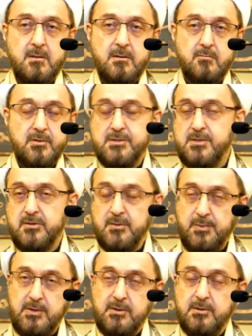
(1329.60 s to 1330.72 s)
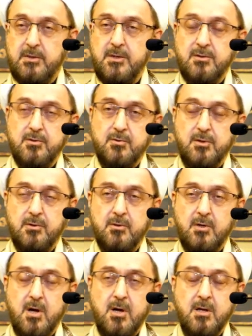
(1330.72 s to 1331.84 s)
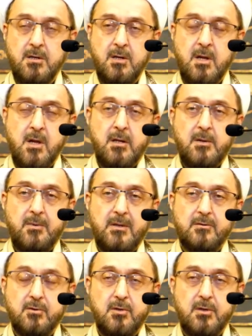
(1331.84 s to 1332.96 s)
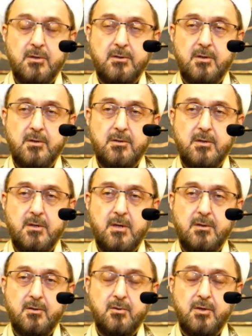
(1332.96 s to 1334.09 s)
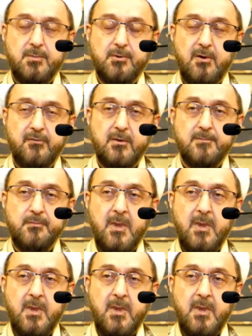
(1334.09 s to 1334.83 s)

We see repeatedly in the Holy Quran about the Holy Prophet,